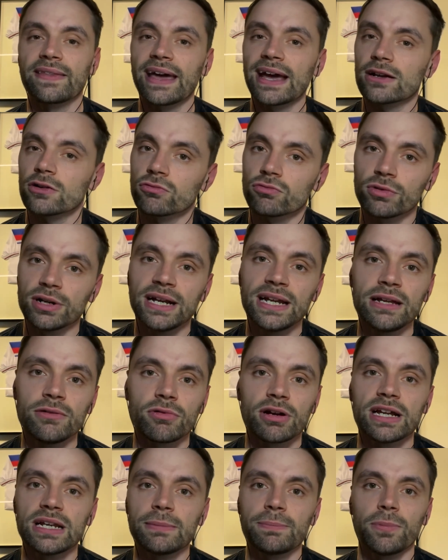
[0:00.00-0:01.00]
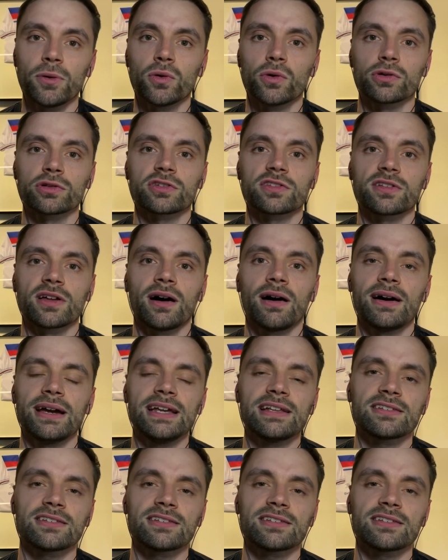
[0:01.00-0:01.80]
They had a really, really poor start.